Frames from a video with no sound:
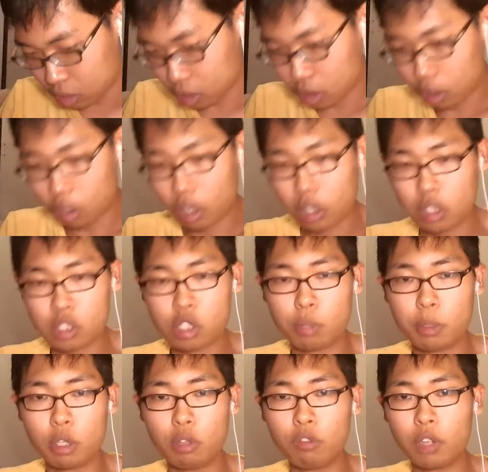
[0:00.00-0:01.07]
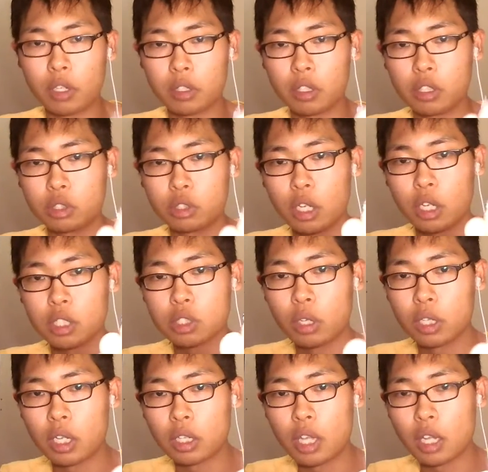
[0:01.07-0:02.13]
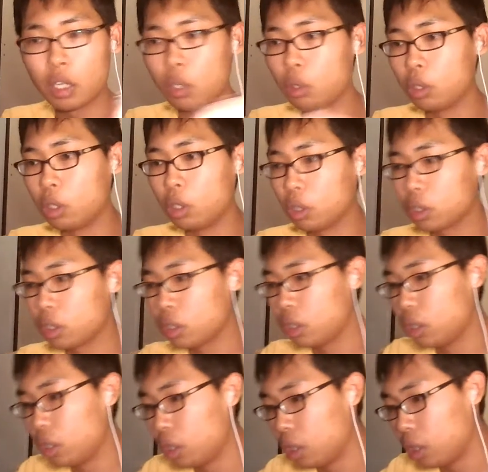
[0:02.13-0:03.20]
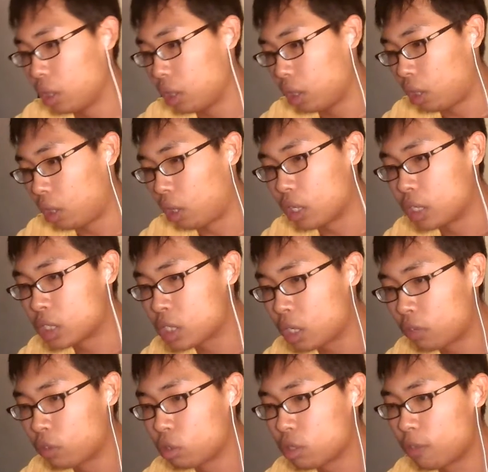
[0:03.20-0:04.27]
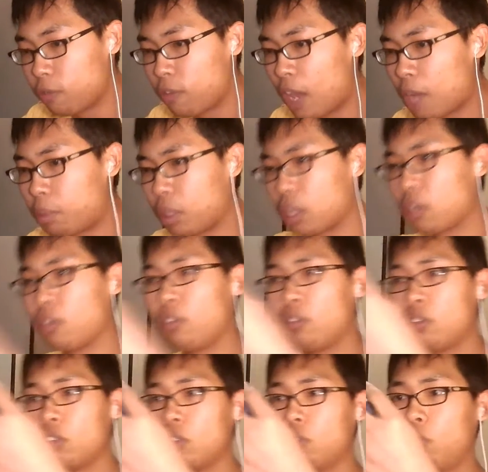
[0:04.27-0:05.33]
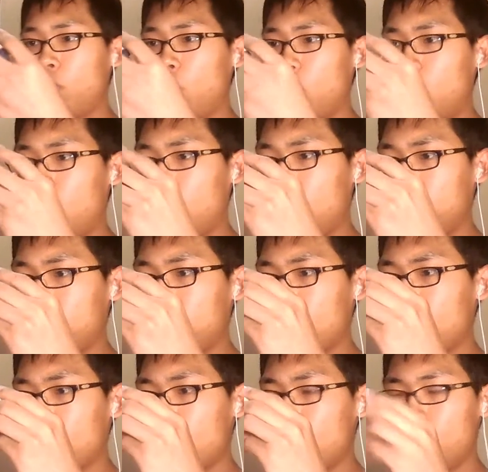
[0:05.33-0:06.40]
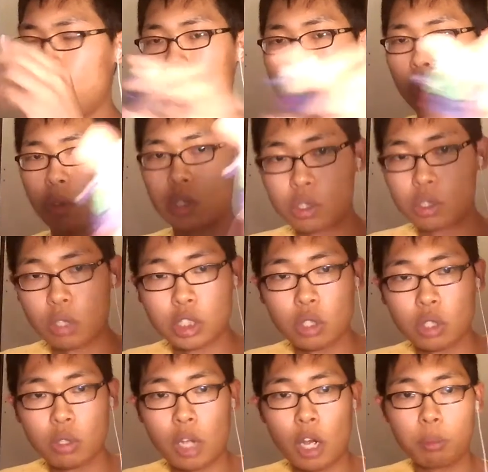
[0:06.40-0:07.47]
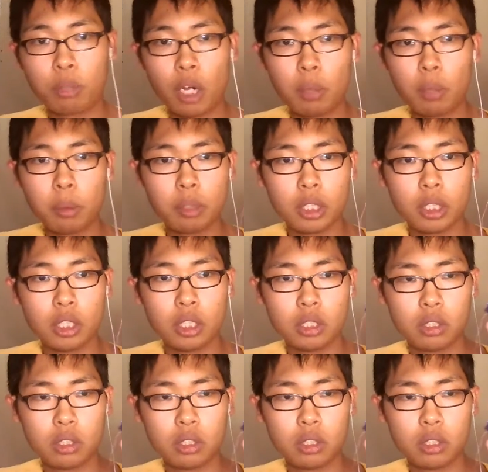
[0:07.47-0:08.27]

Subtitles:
All right, the super glue finally dried, so I got that little hook. All right, instead of using fabric for Joker's trench coat, I'll probably